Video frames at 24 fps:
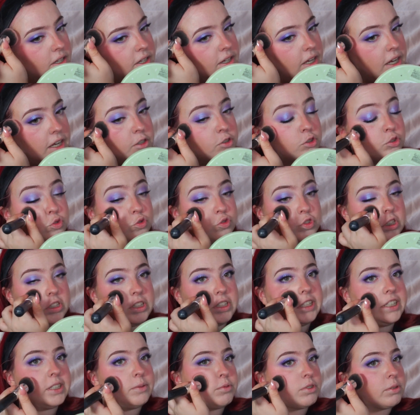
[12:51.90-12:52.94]
I also really
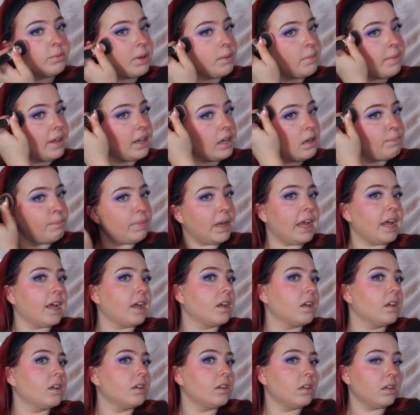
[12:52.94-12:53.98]
need to bring my makeup
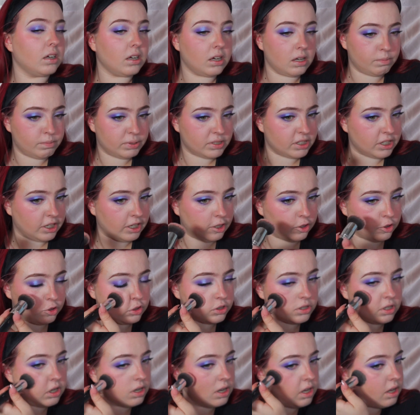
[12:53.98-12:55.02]
bag
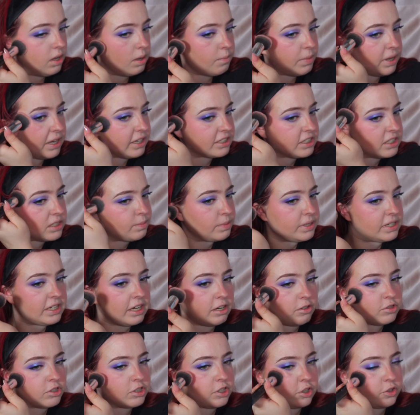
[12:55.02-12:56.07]
upstairs, because it's been
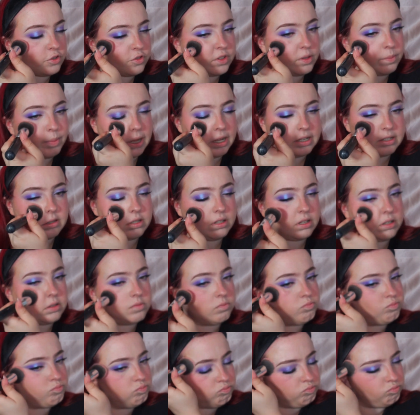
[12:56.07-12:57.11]
downstairs for the past like
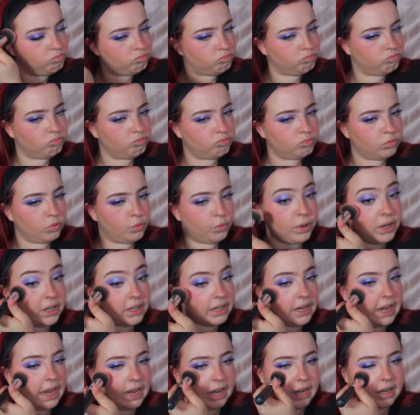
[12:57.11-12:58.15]
week
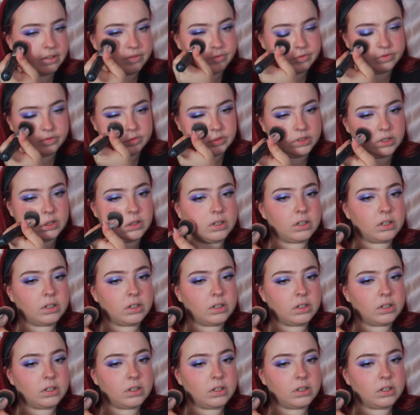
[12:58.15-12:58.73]
and a half,